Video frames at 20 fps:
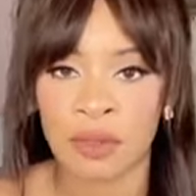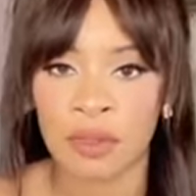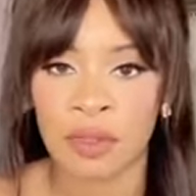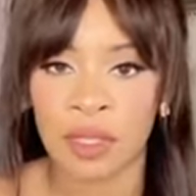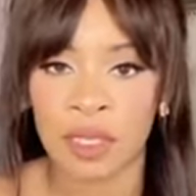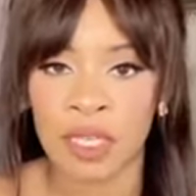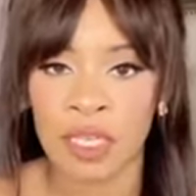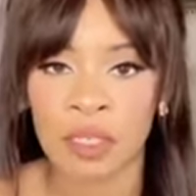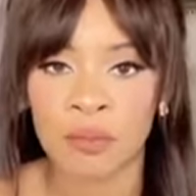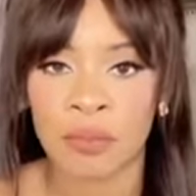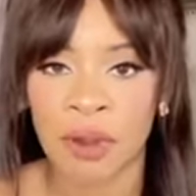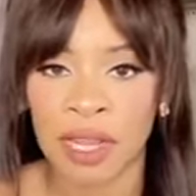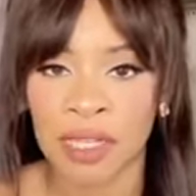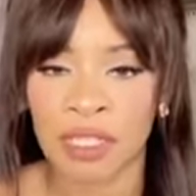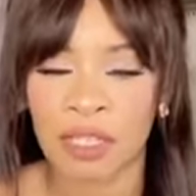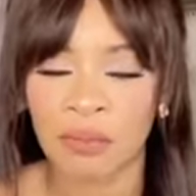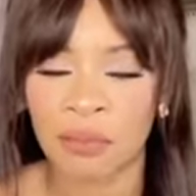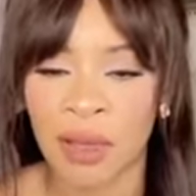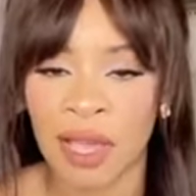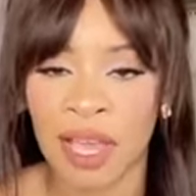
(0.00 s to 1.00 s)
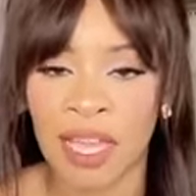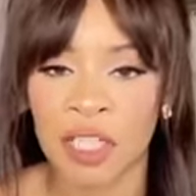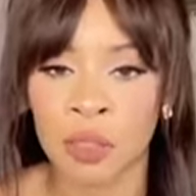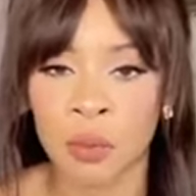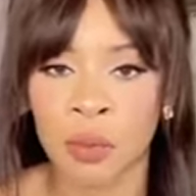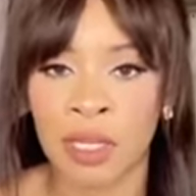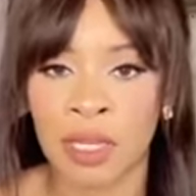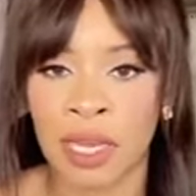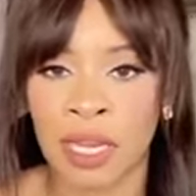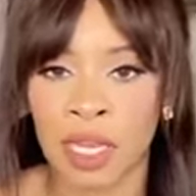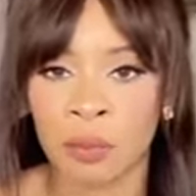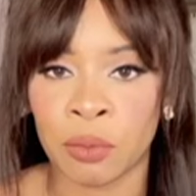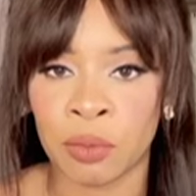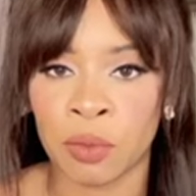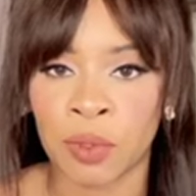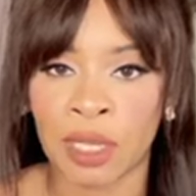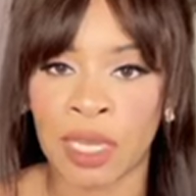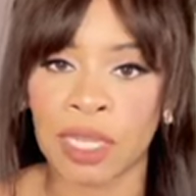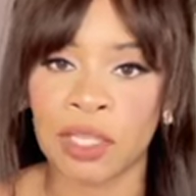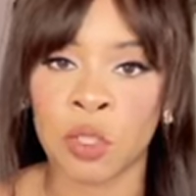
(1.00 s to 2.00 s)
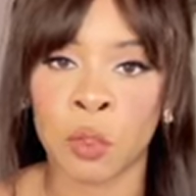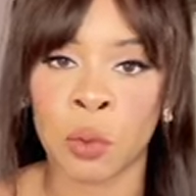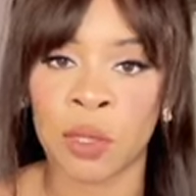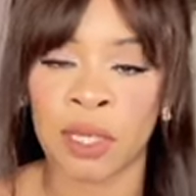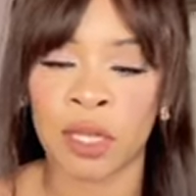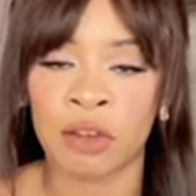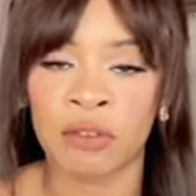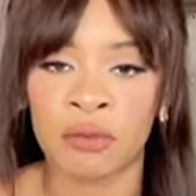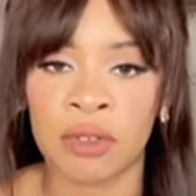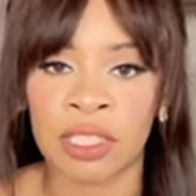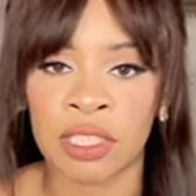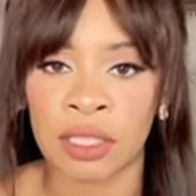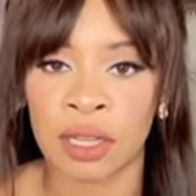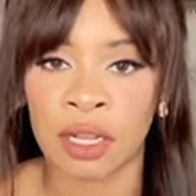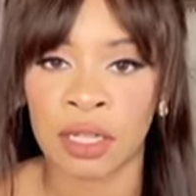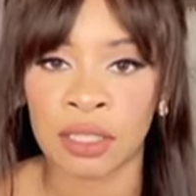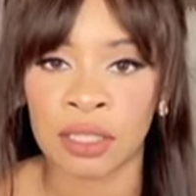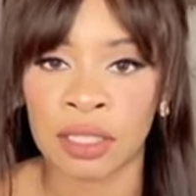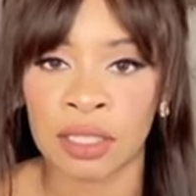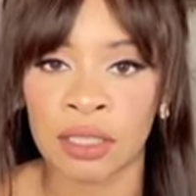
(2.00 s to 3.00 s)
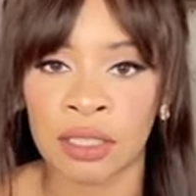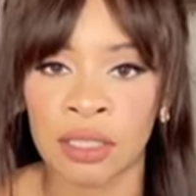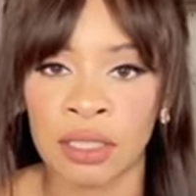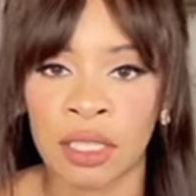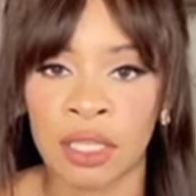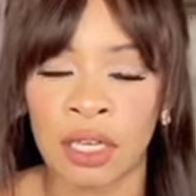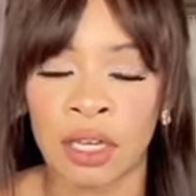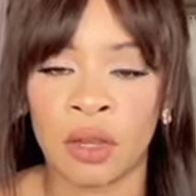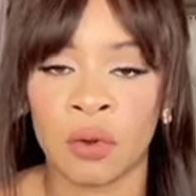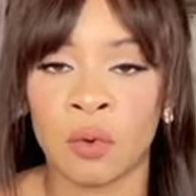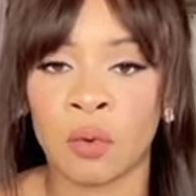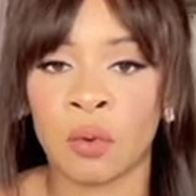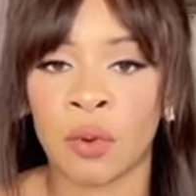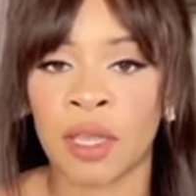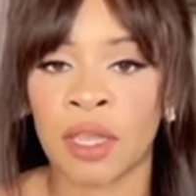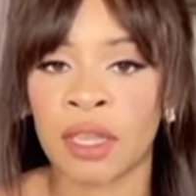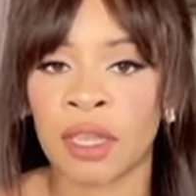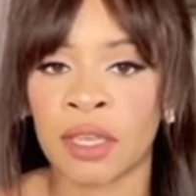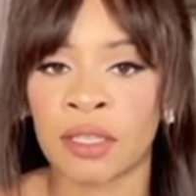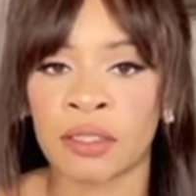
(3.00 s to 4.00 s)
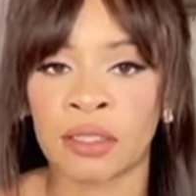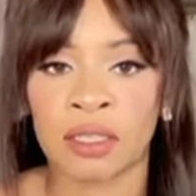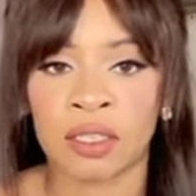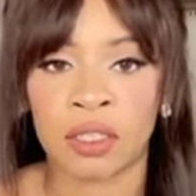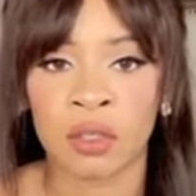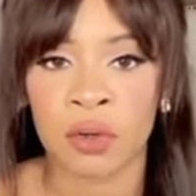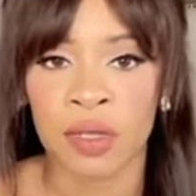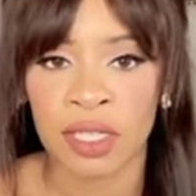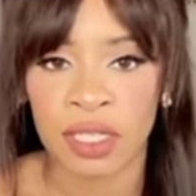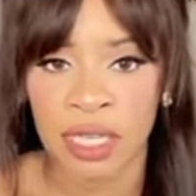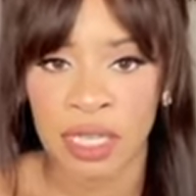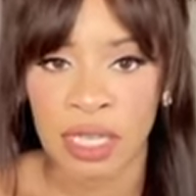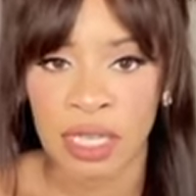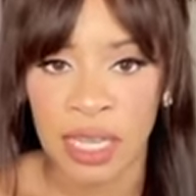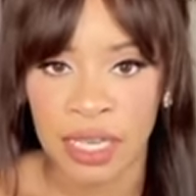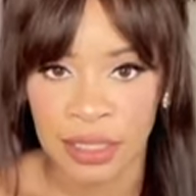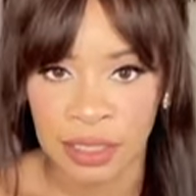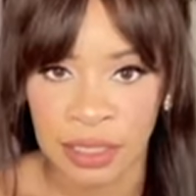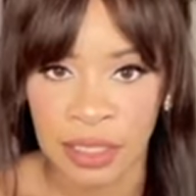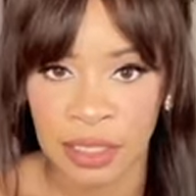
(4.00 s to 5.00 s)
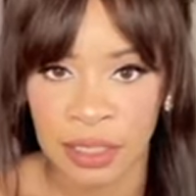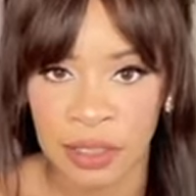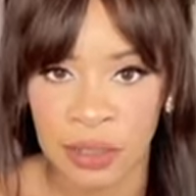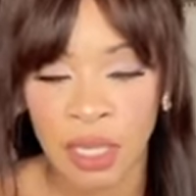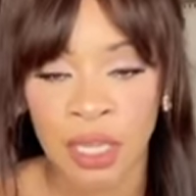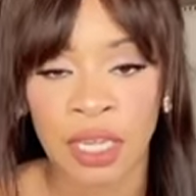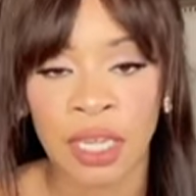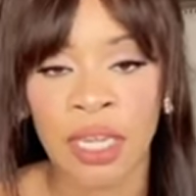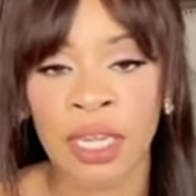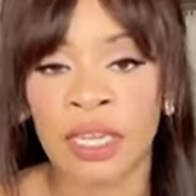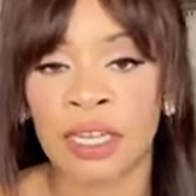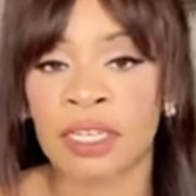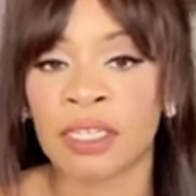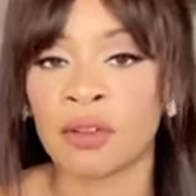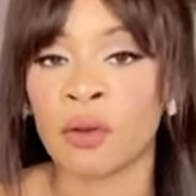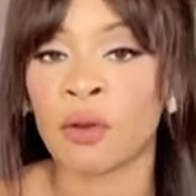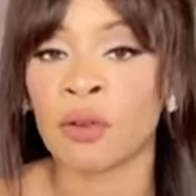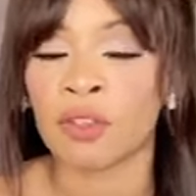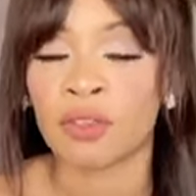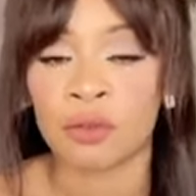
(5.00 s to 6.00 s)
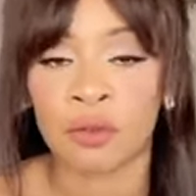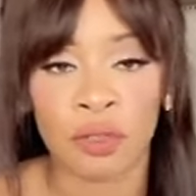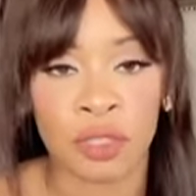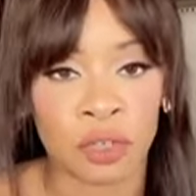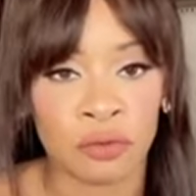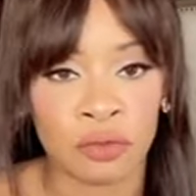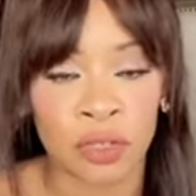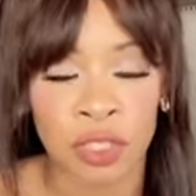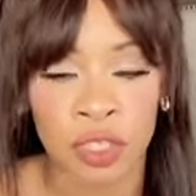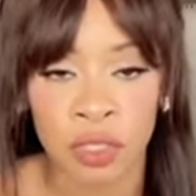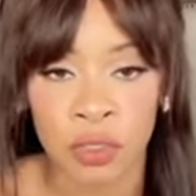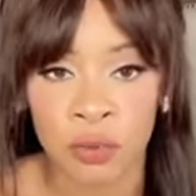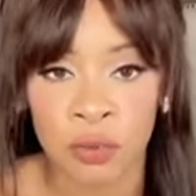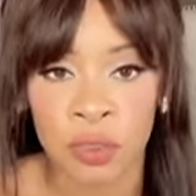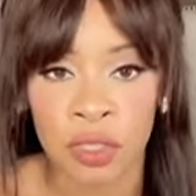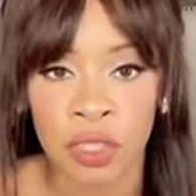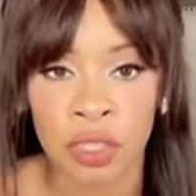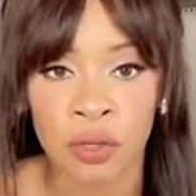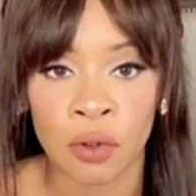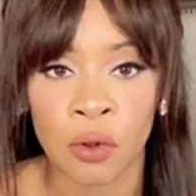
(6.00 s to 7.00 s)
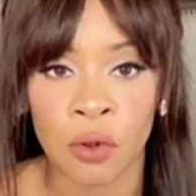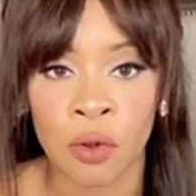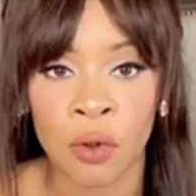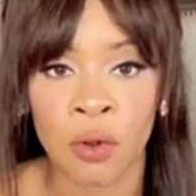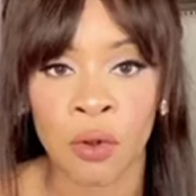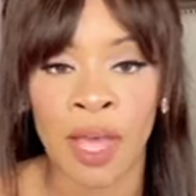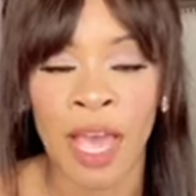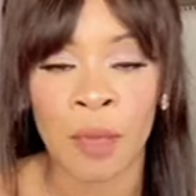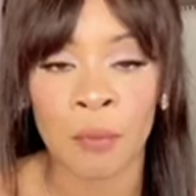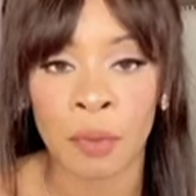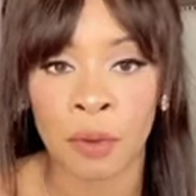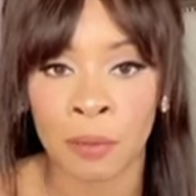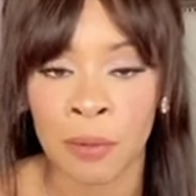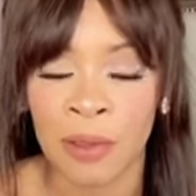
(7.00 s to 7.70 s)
These brightening pads will help you get quicker results with your skin lightening. It is also going to reduce your happy